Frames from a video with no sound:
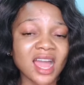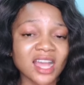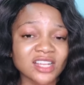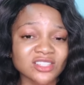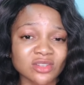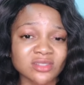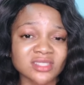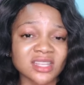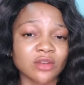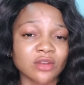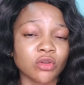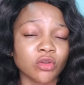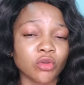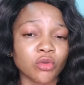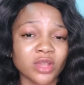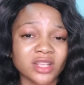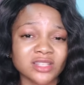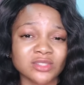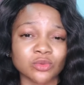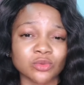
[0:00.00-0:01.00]
are not going
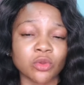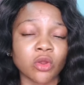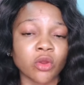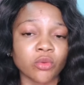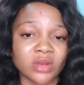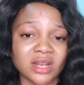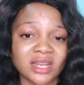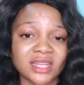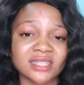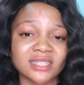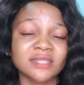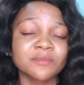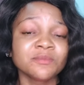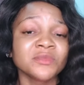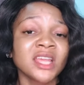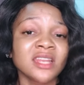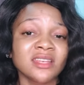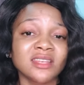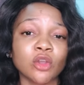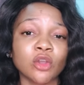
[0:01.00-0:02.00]
to correlate.
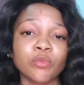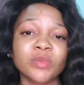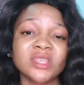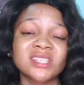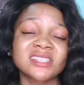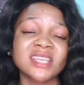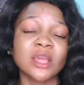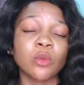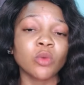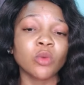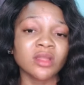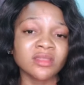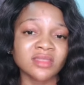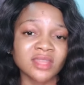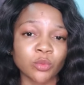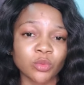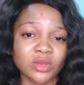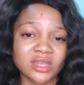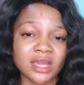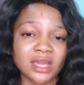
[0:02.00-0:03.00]
They will be saying one thing with
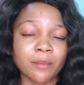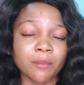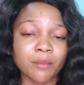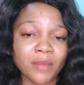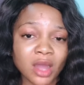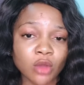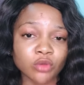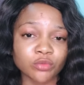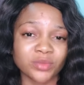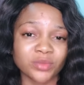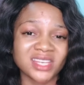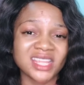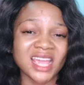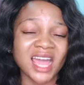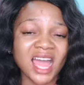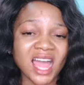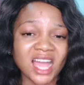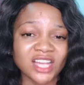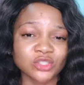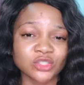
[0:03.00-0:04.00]
their mouth, but their
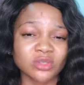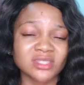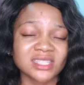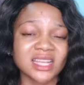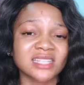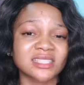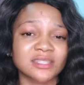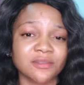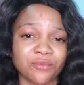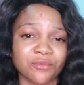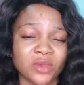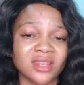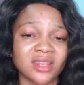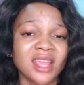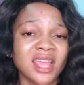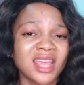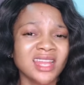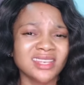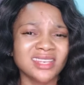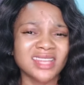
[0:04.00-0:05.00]
actions are different.
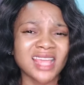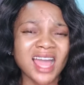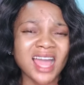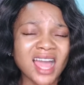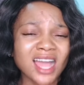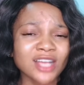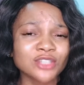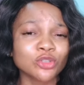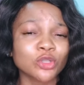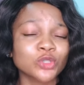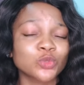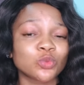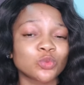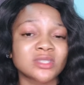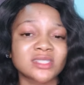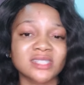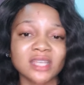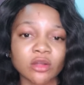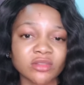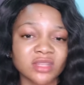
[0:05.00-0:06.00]
Their actions will
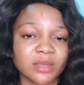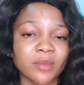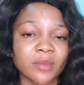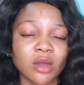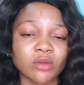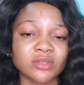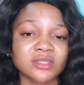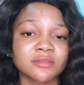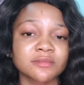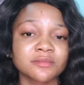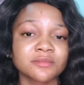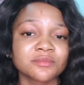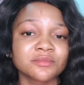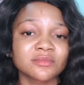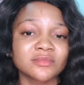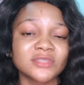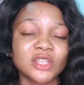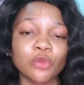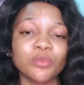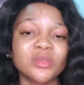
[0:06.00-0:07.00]
sell them out.
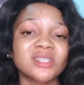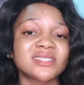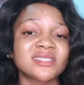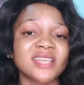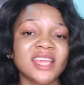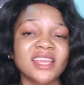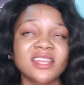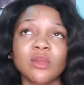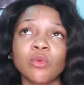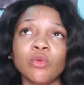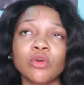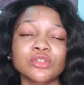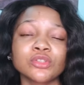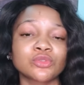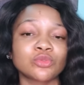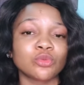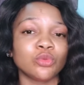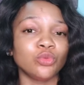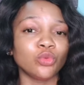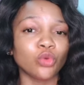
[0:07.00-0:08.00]
They'll be saying they want to
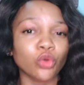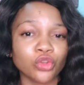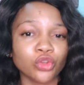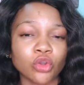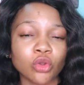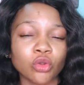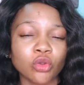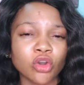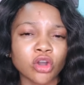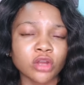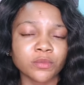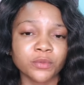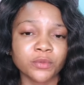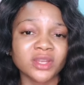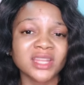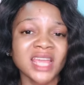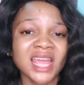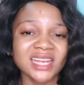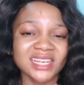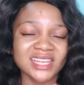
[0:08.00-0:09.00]
know your God, but
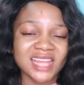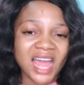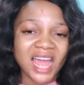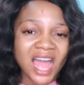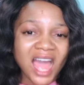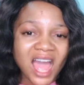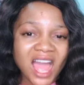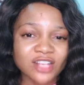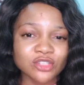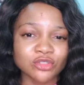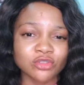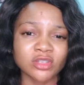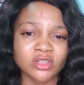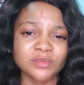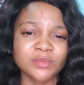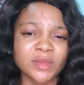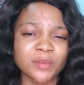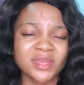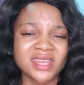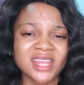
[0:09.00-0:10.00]
their actions,
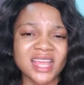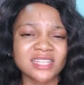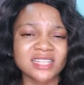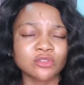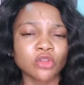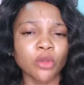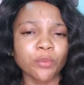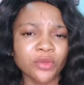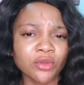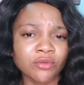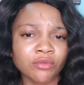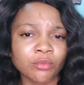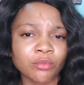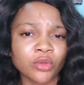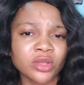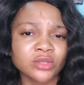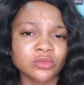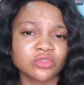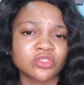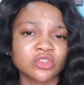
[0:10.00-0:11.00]
maybe they are stopping you from going
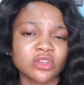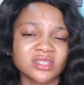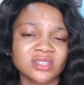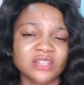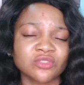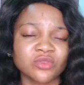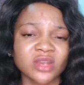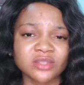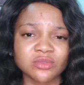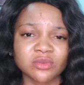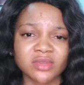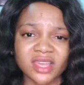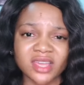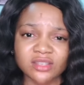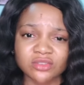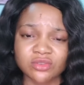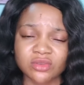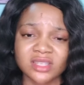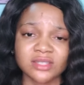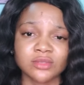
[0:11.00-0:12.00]
to church, they're trying to get you
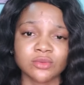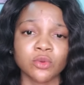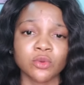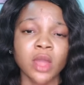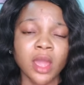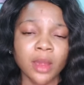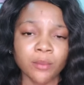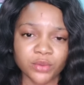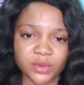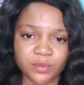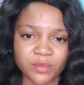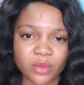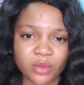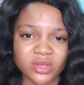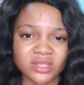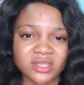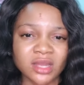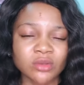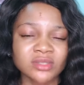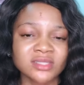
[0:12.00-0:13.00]
into
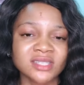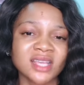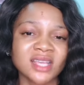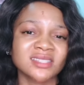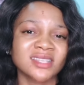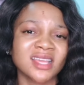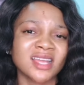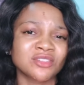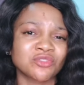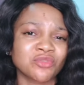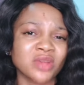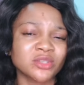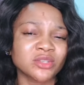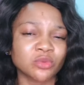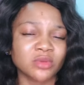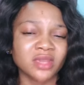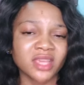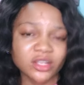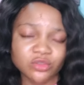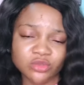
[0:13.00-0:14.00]
premarital sex, they are trying to
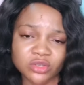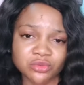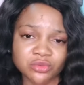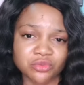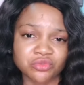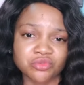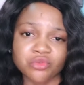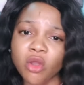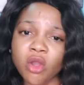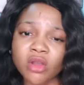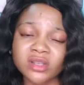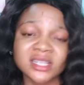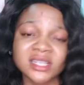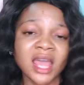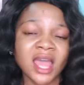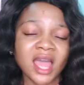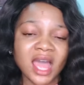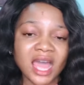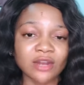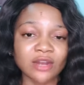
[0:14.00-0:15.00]
get you into drugs
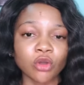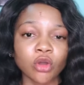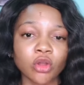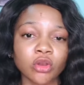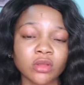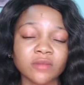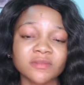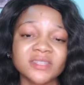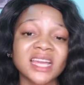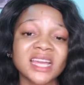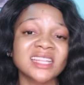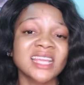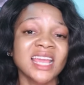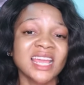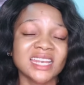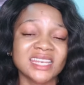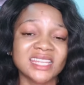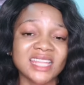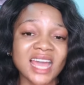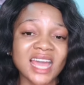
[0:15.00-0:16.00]
and all of that.
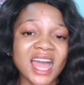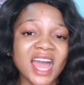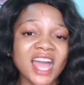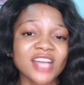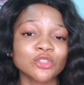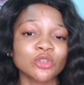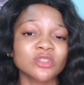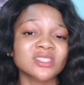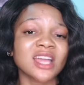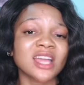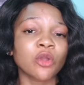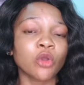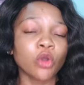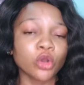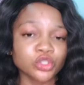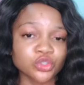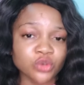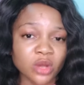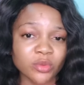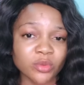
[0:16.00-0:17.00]
Their actions are
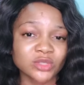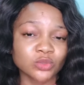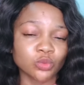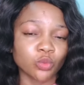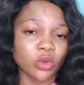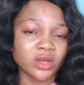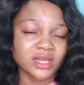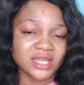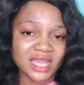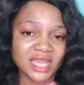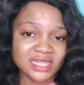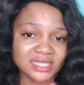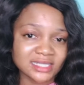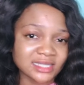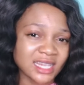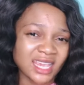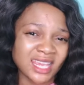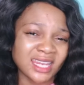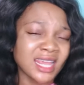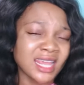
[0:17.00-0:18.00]
contrary to what they are
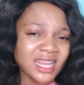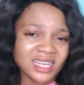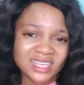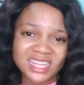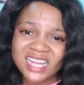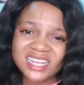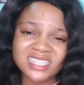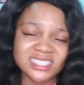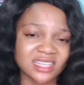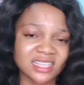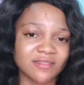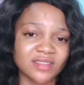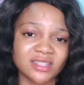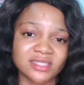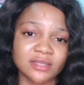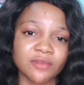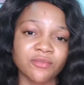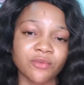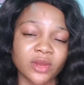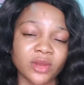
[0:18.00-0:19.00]
saying. That is even
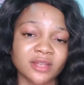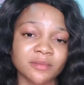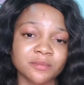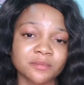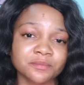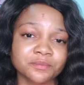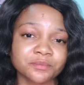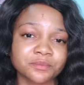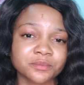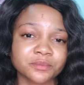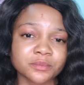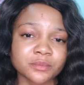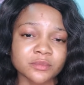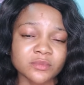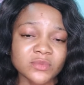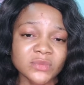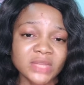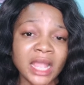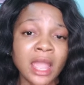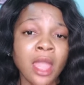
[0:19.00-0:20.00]
different.
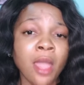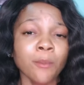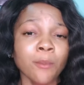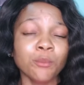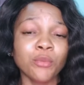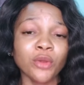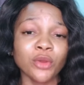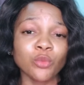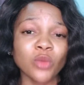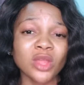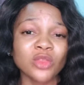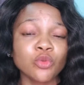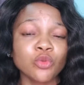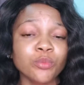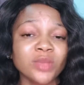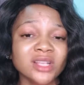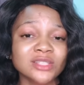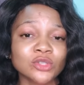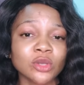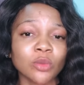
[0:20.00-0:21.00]
But when you meet
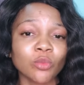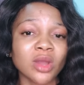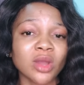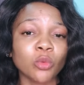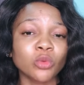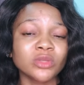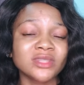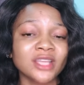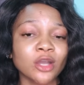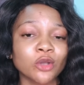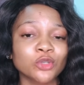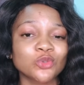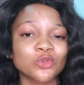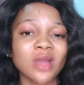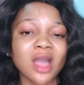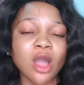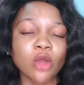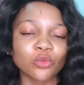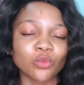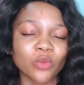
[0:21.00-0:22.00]
someone who tells you
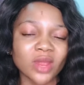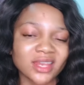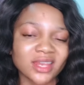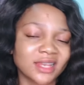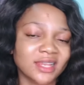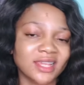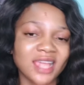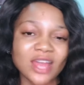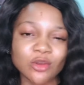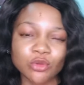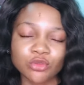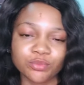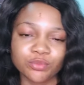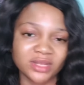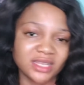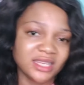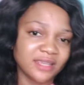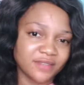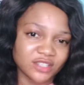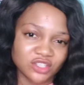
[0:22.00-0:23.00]
outrightly, I don't believe
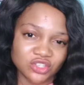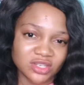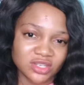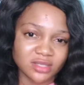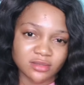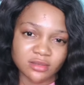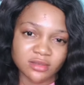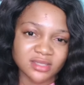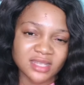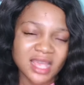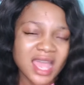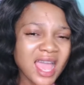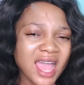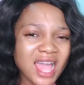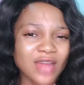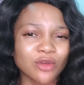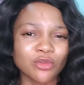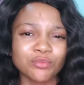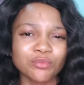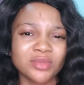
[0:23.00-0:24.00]
in Jesus, I
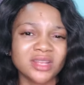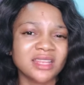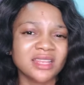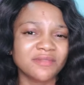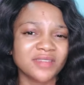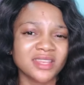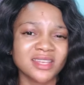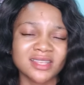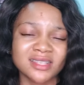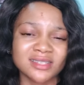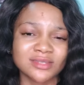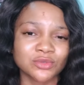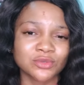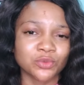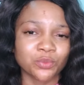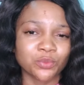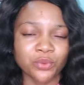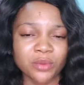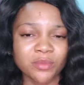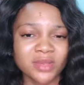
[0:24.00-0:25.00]
don't believe in his
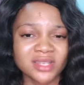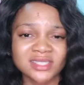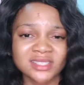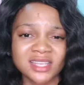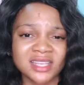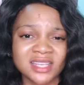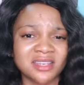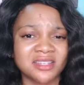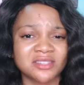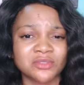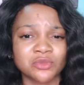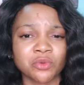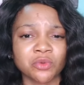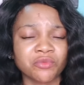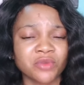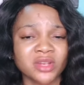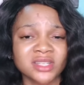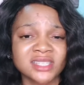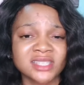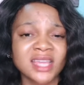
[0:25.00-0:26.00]
supremacy, in his
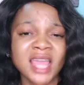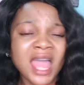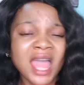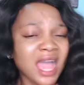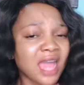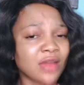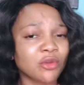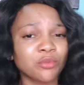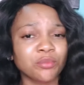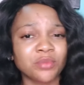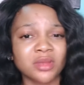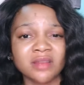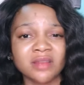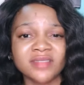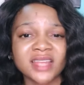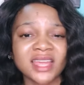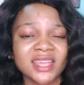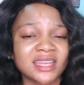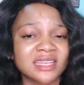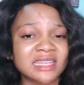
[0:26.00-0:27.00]
sovereignty, I don't believe that he
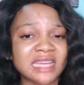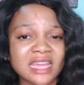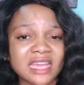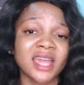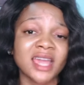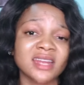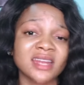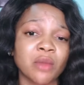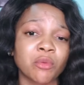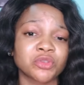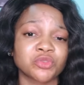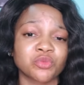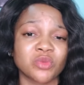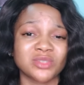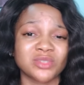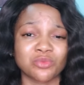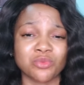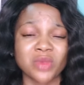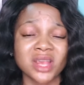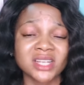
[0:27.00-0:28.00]
died and was
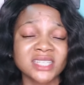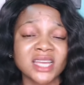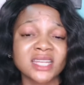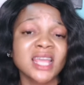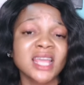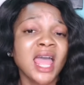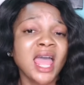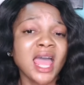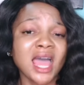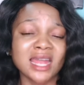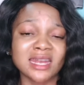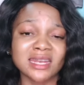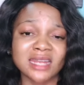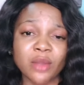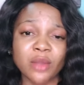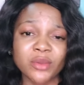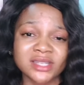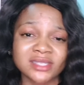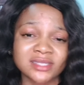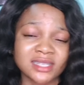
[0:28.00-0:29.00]
resurrected and now is
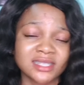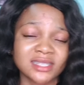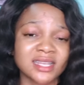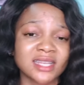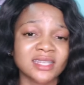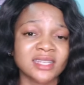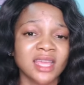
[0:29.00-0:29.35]
seated